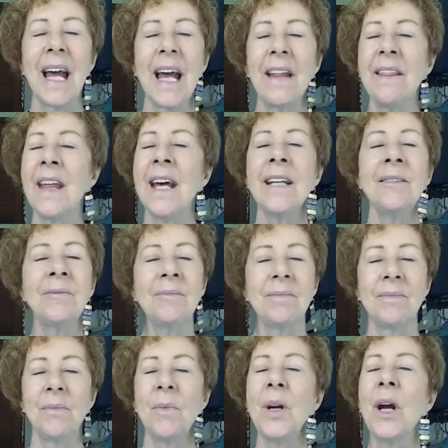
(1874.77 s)
And then
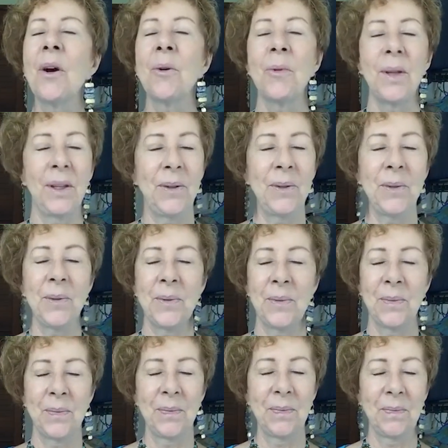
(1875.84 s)
we are with you.
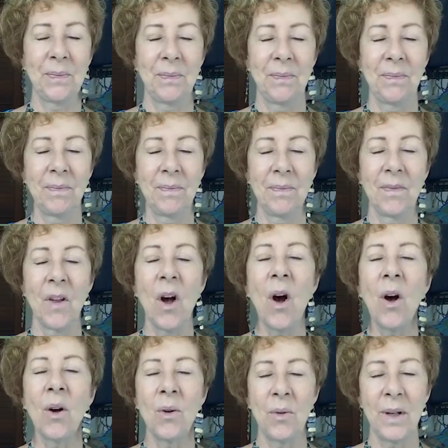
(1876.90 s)

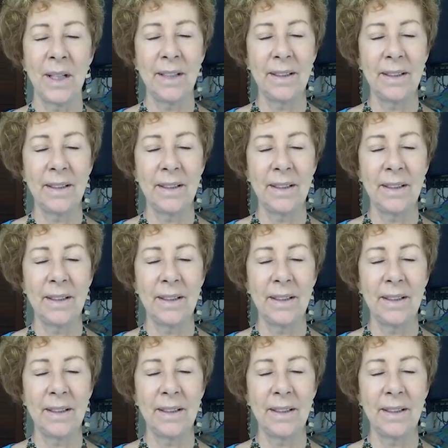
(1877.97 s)
Always.